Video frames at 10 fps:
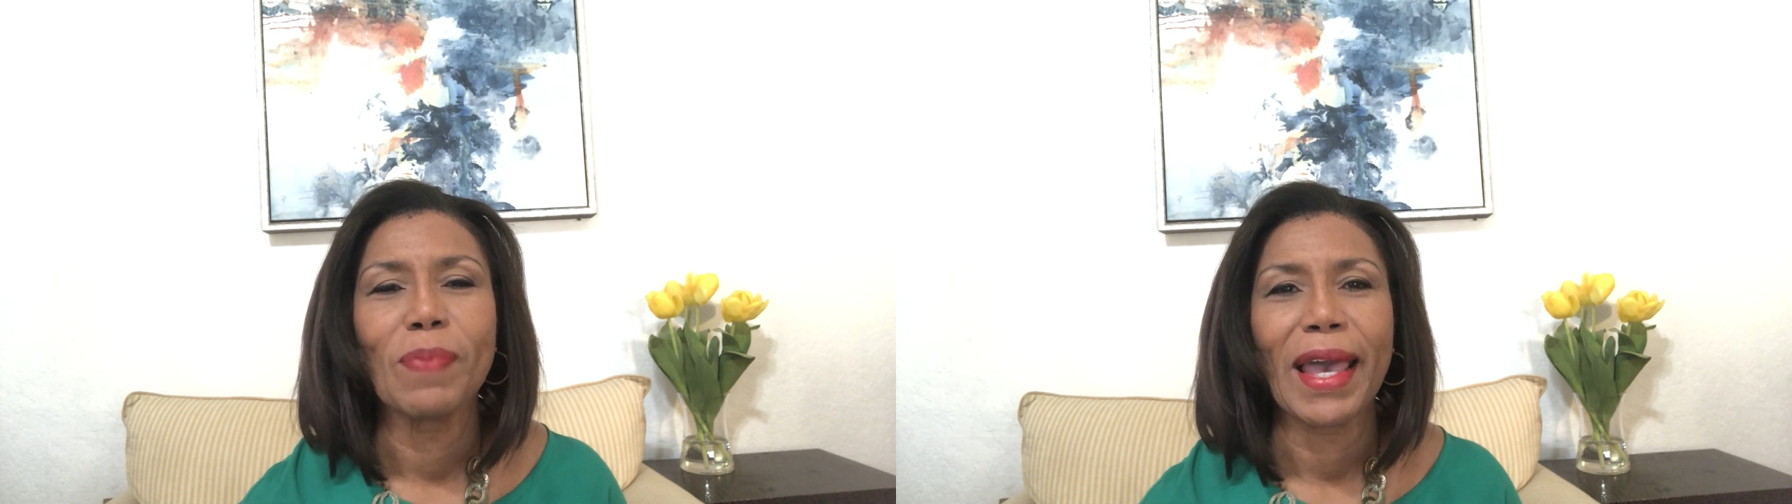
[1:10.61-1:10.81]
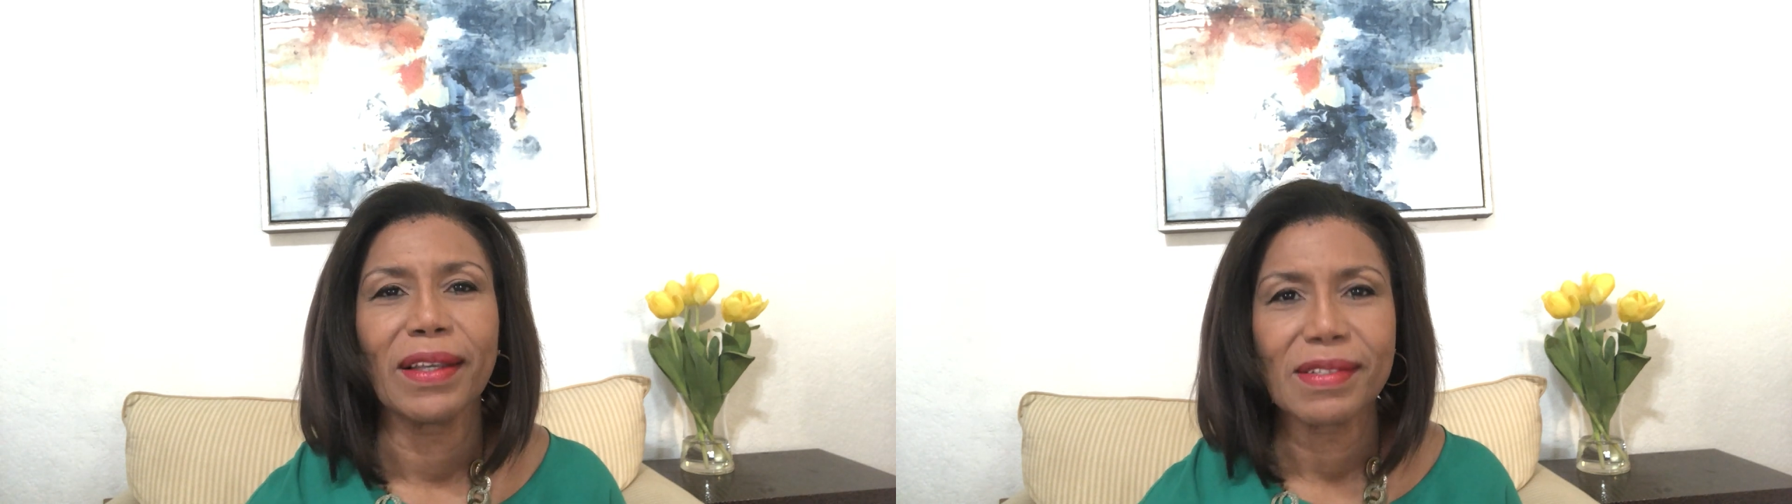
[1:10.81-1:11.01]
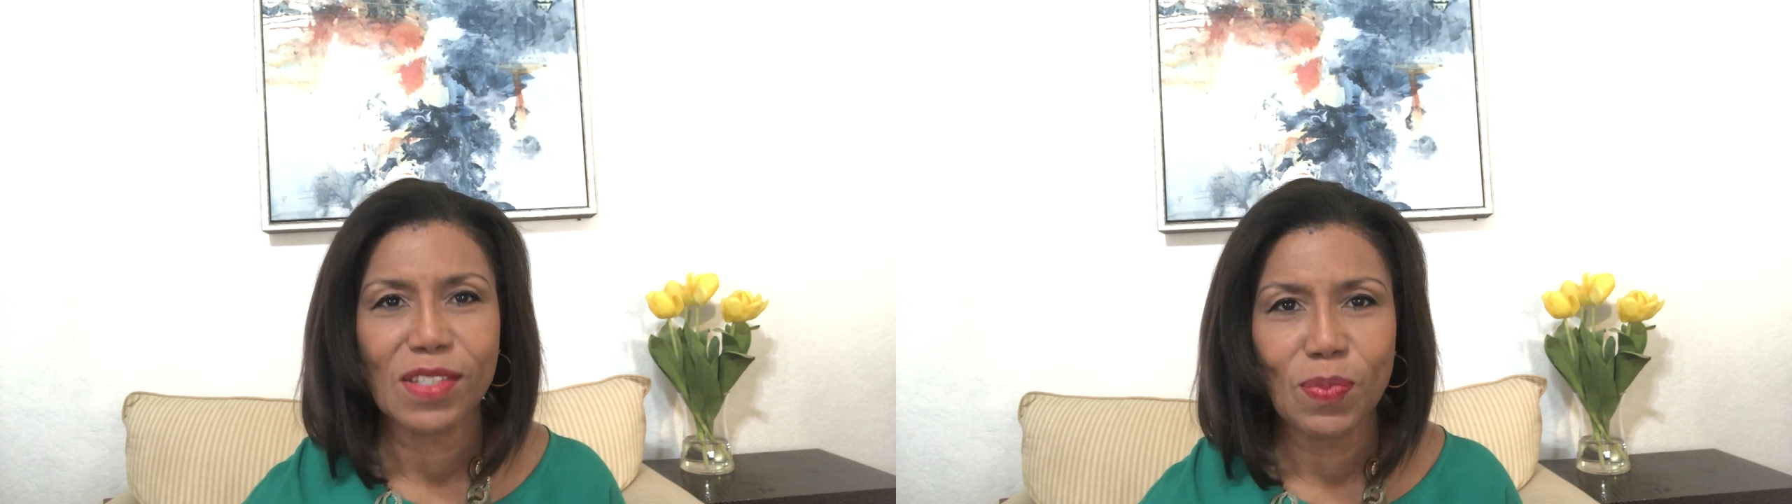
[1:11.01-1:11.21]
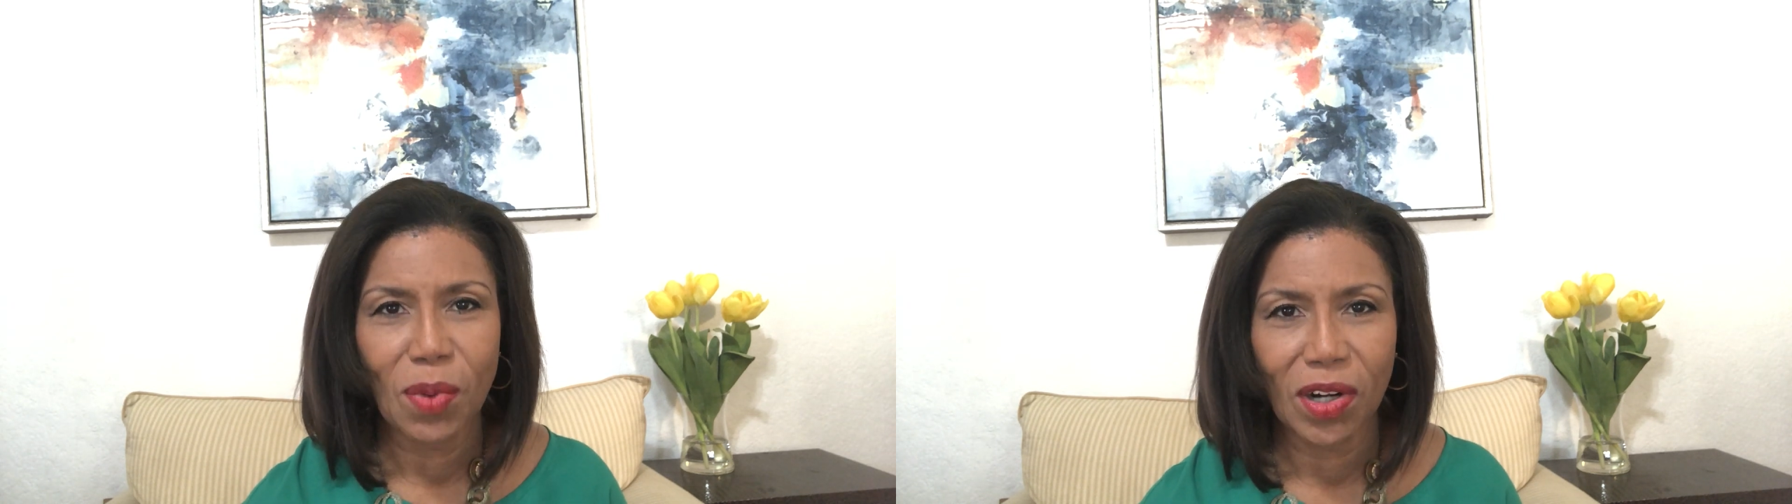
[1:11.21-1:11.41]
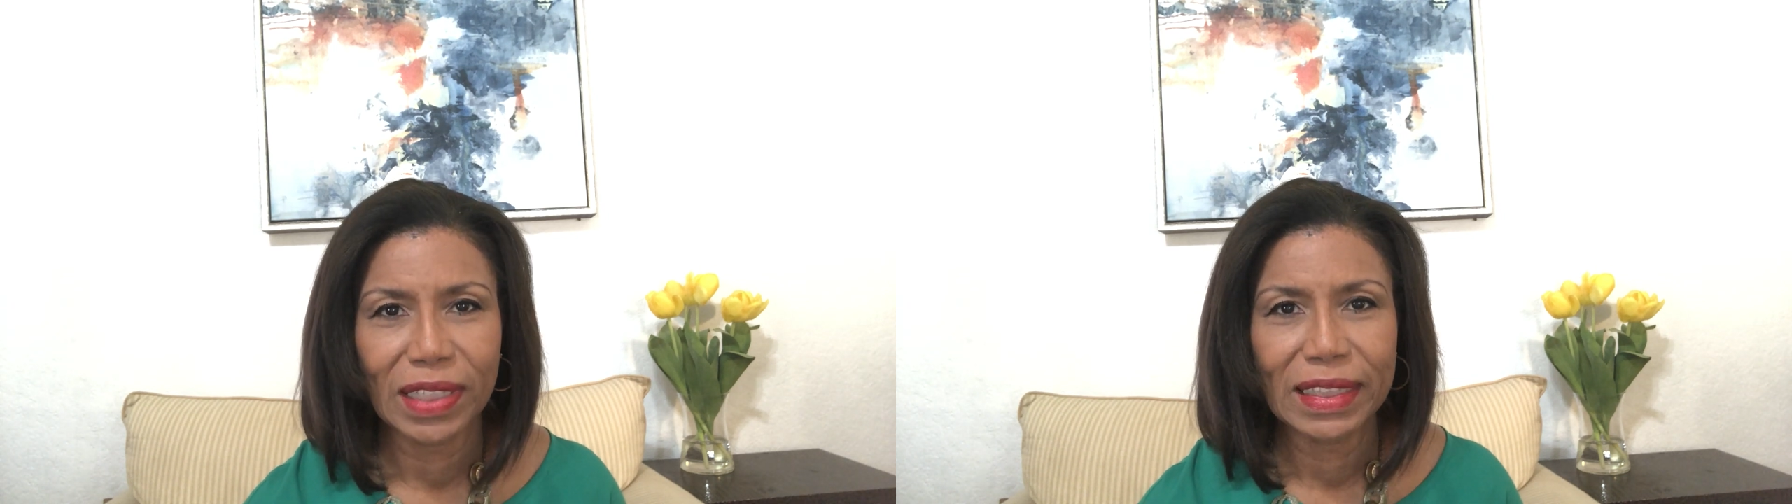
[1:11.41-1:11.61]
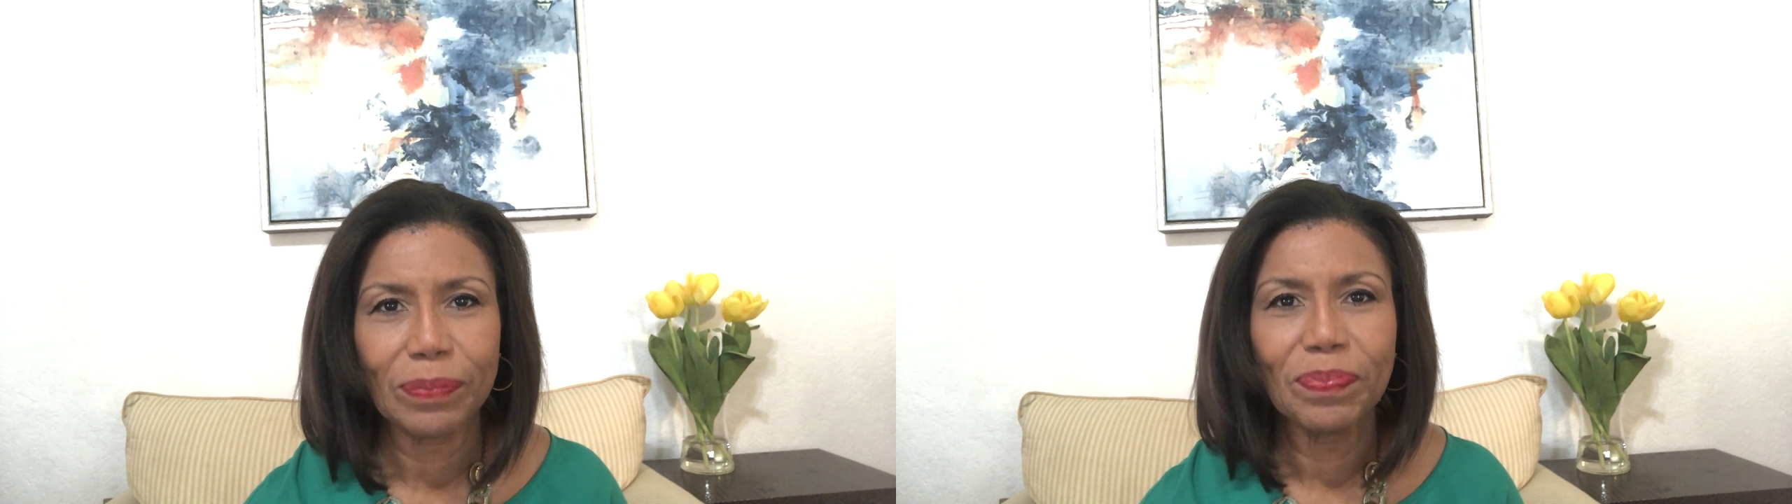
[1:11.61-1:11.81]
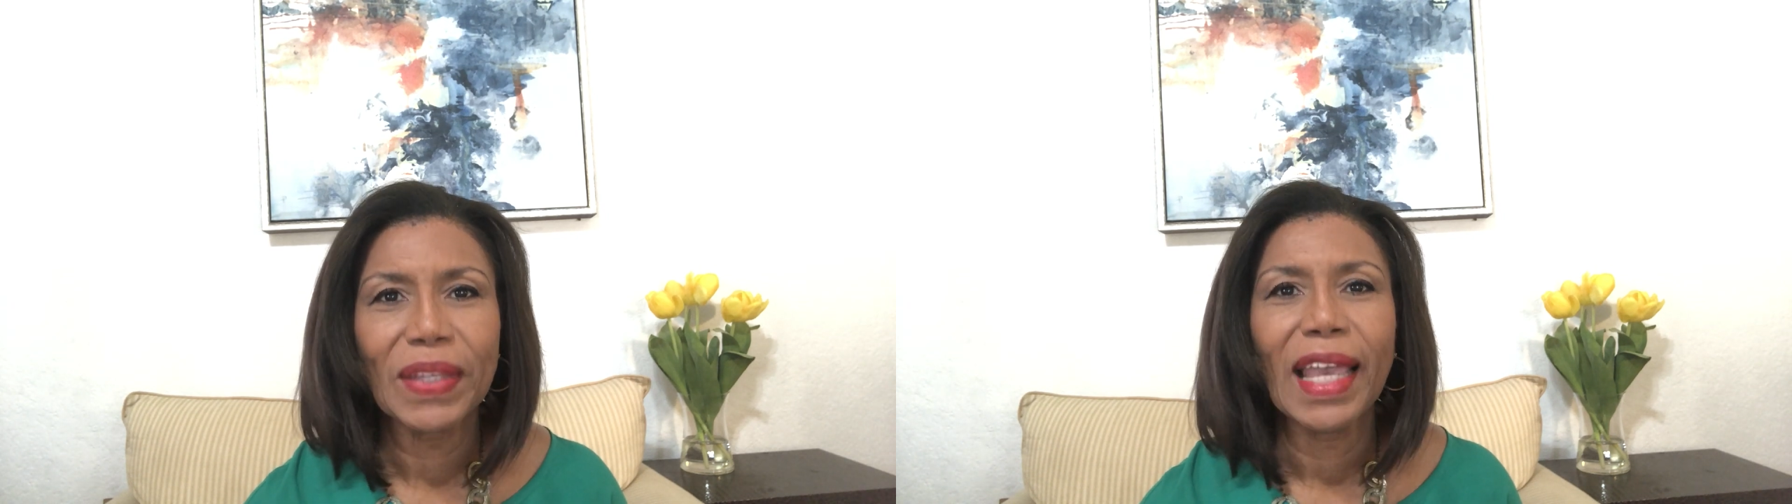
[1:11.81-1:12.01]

back smartly.